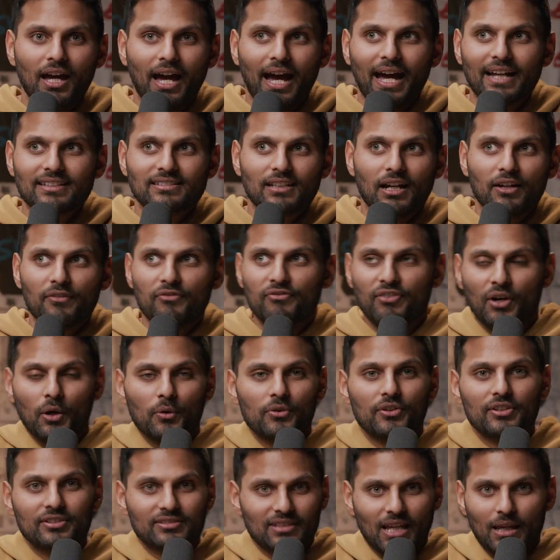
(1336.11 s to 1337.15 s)
as I
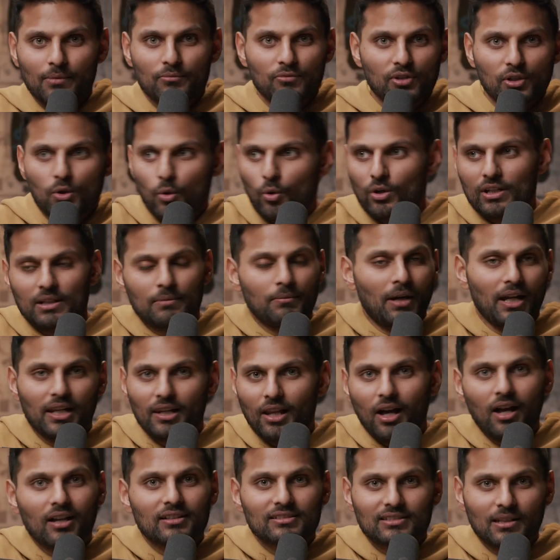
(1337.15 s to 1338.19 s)
felt the same recording my
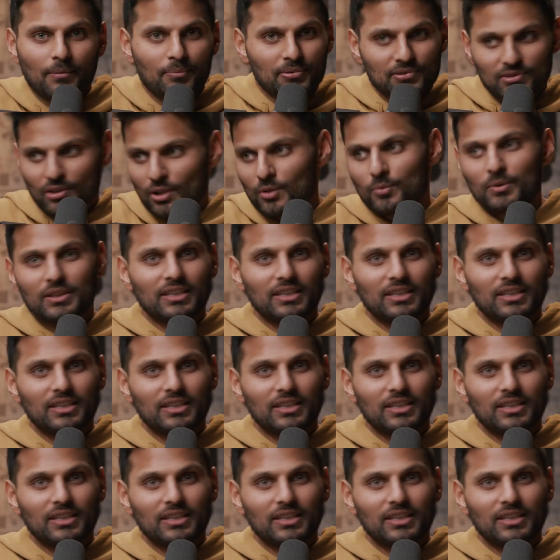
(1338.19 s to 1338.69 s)
last episode